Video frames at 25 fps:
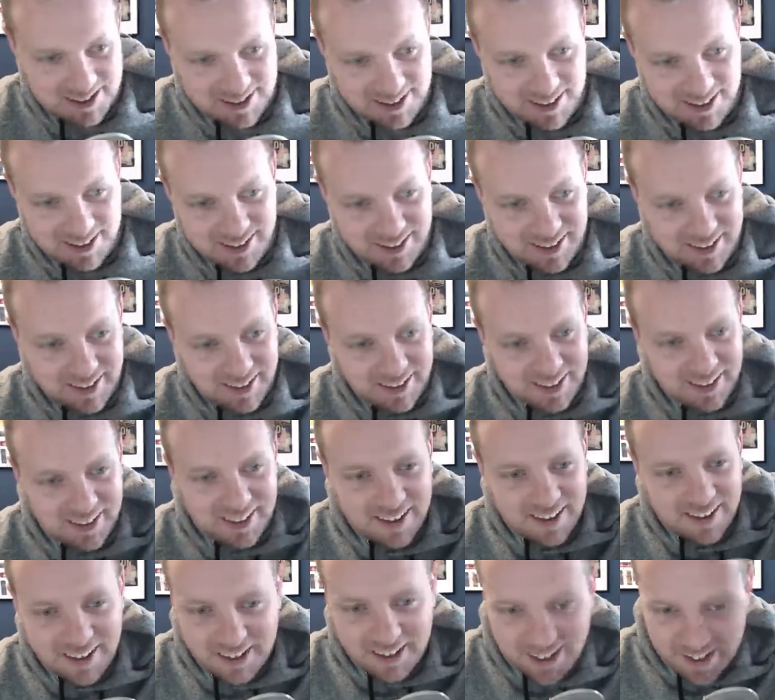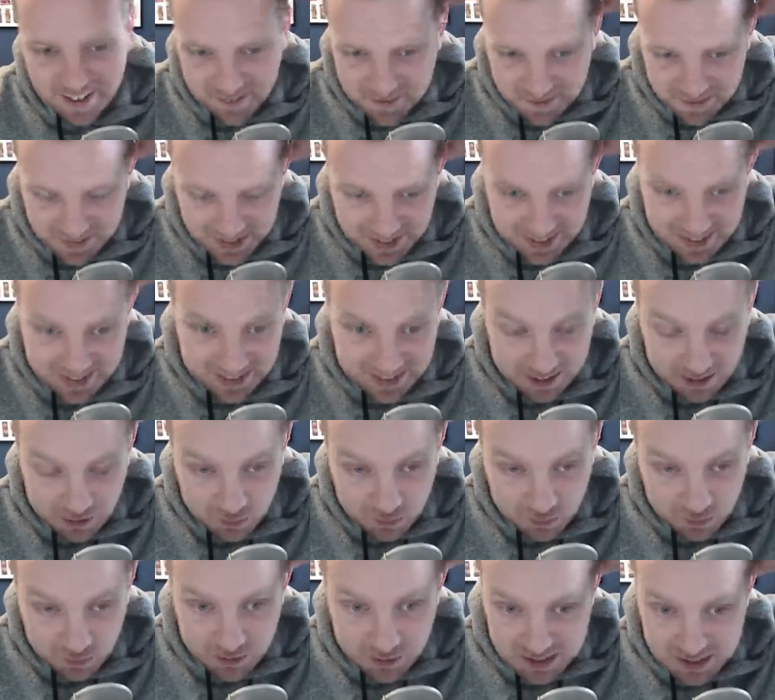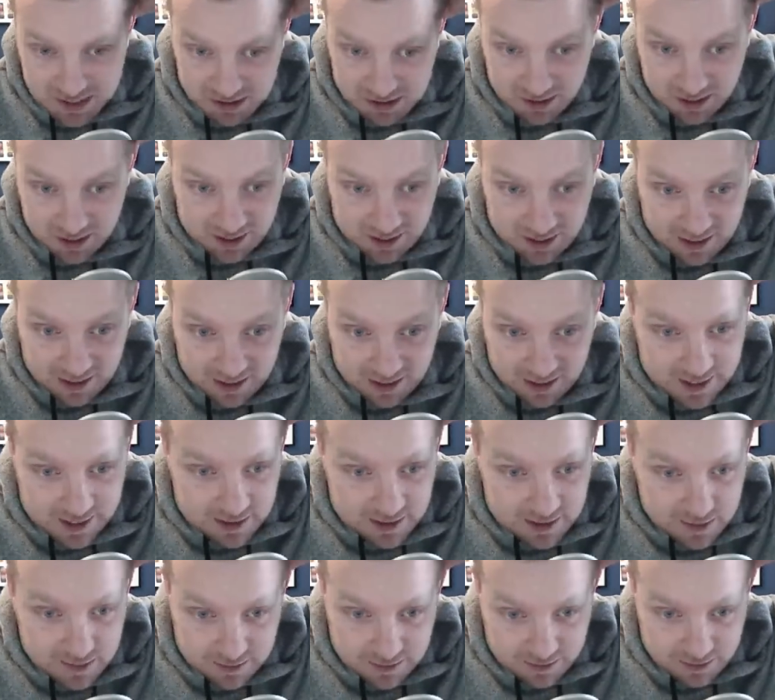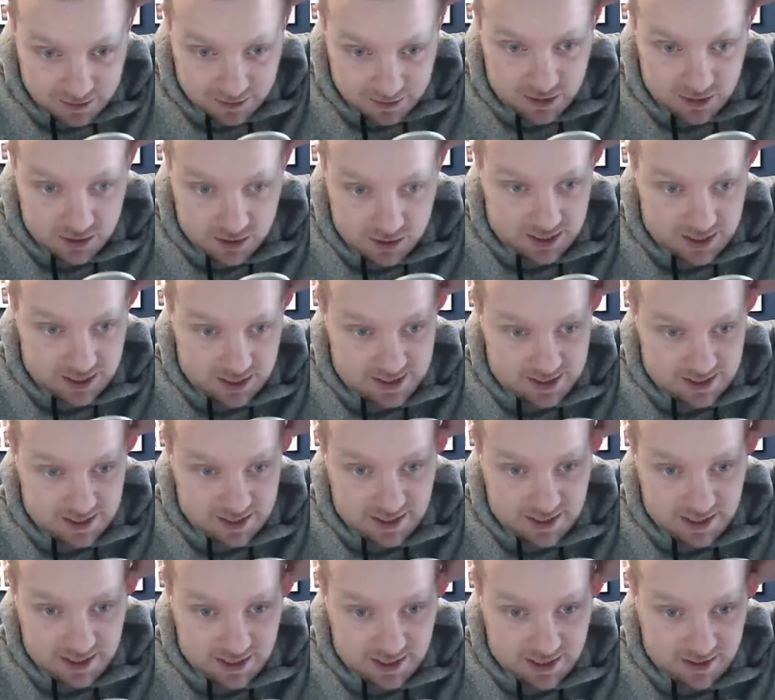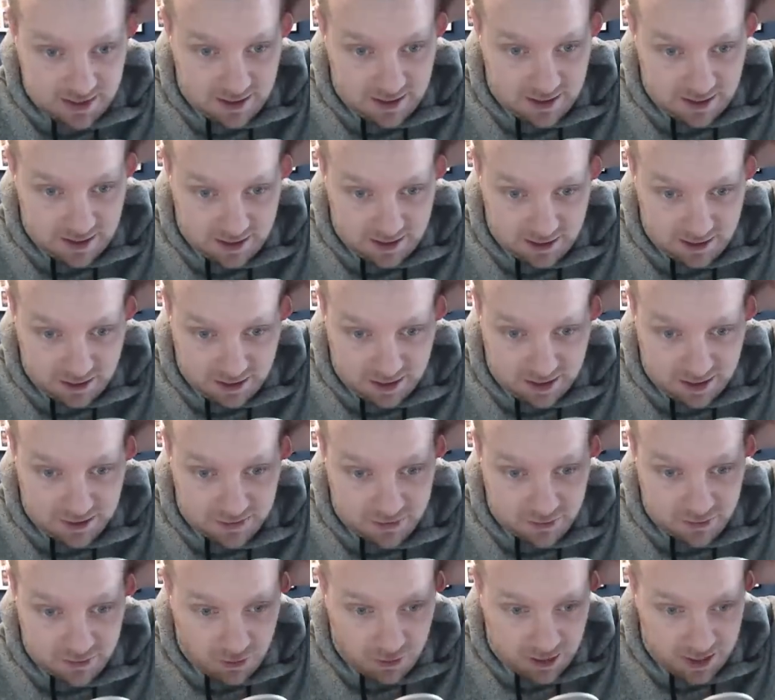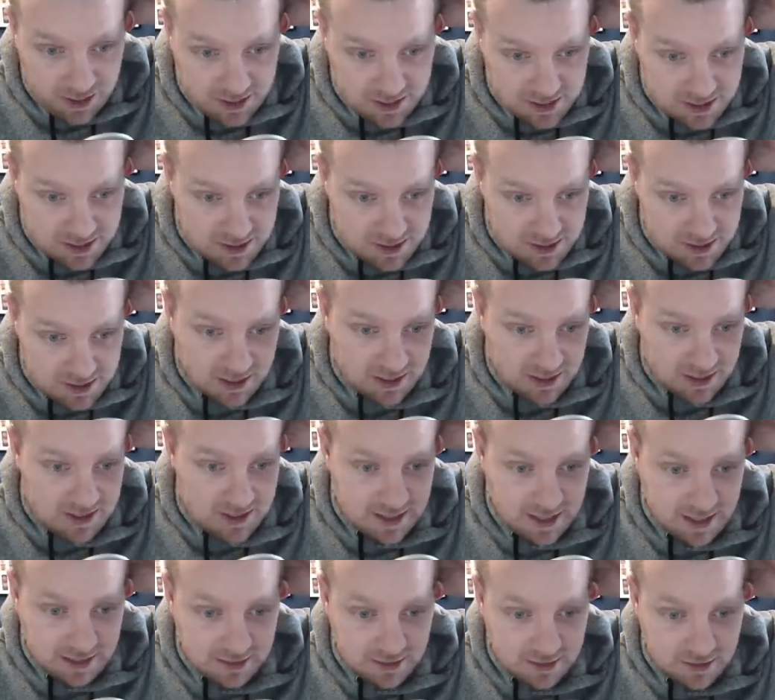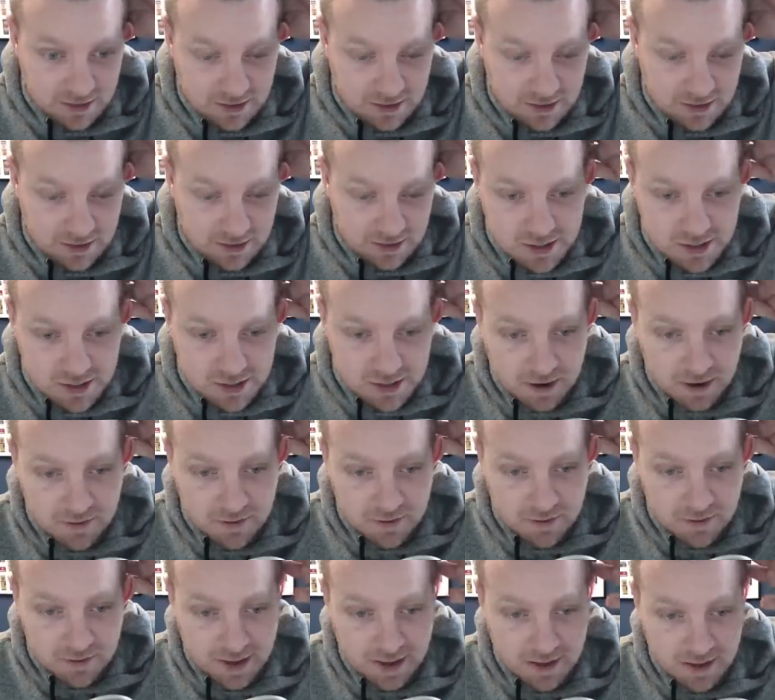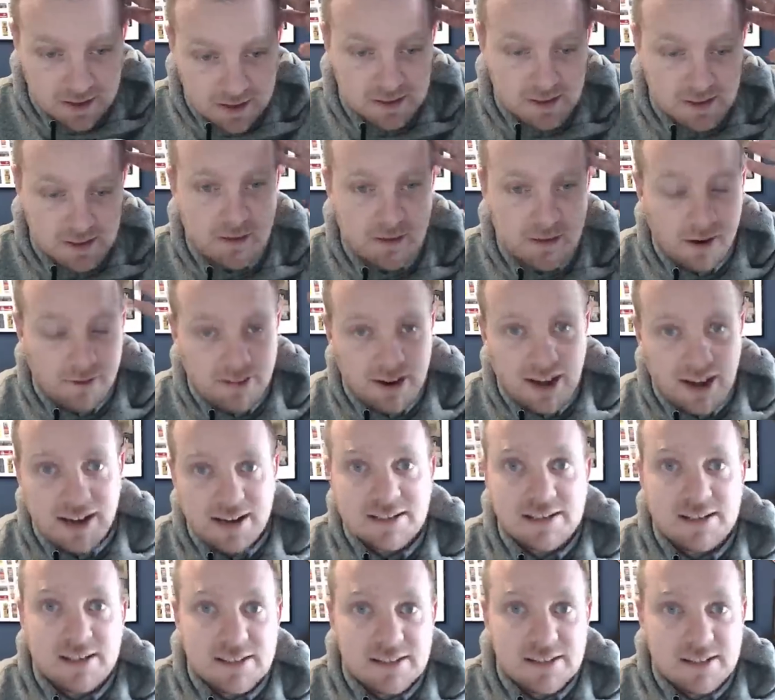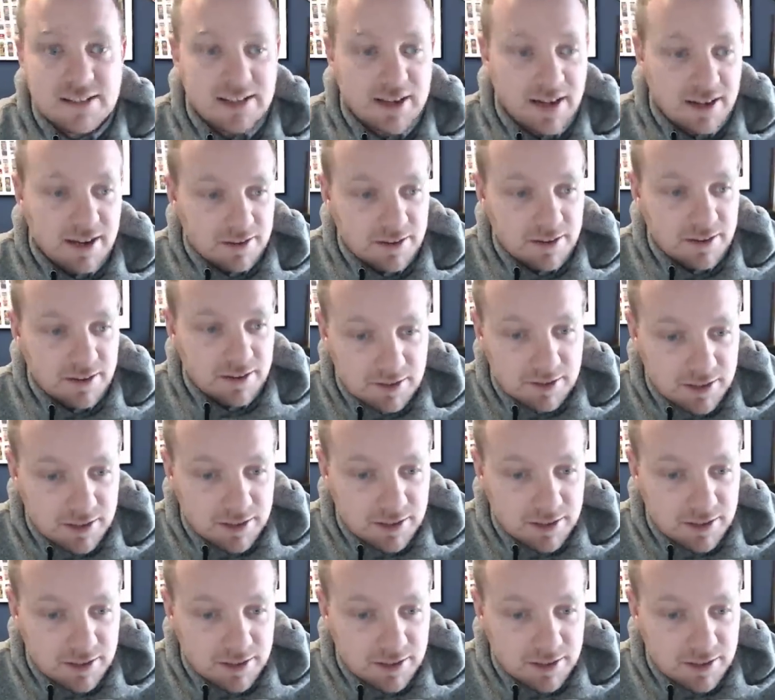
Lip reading: here. And then once you log in, you can see your invoice. You can download your starter files if you have access to download